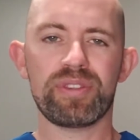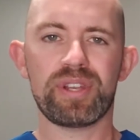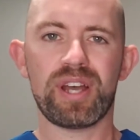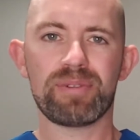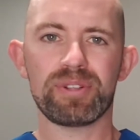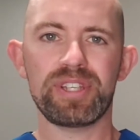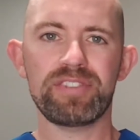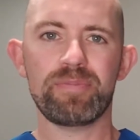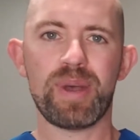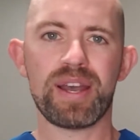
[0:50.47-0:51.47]
an eye
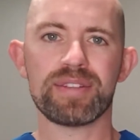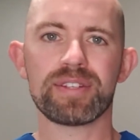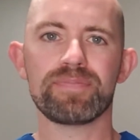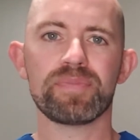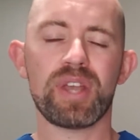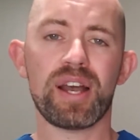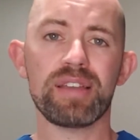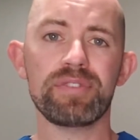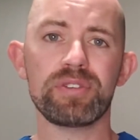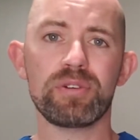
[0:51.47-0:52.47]
relief mask,
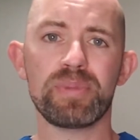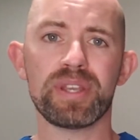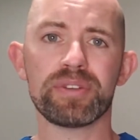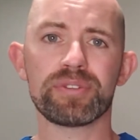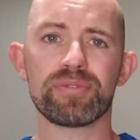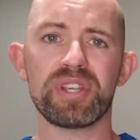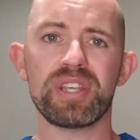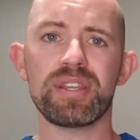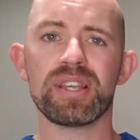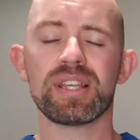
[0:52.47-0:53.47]
IV
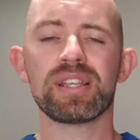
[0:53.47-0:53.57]
omega-3,